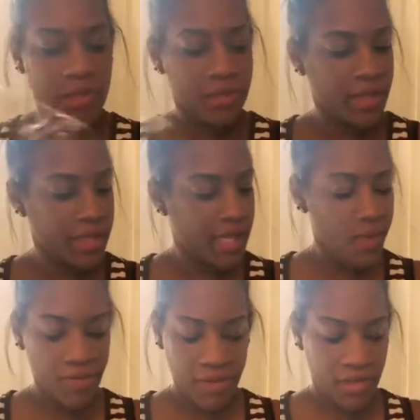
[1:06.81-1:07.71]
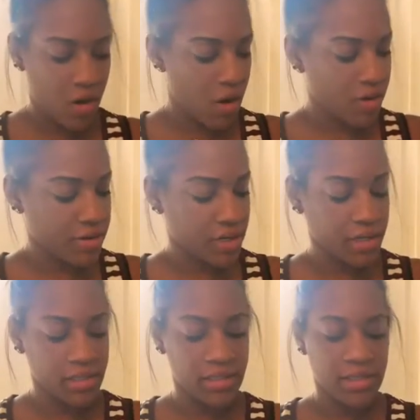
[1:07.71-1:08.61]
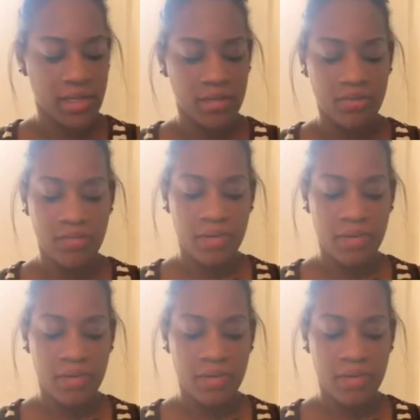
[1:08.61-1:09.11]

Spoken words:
they didn't come with any card or anything like that,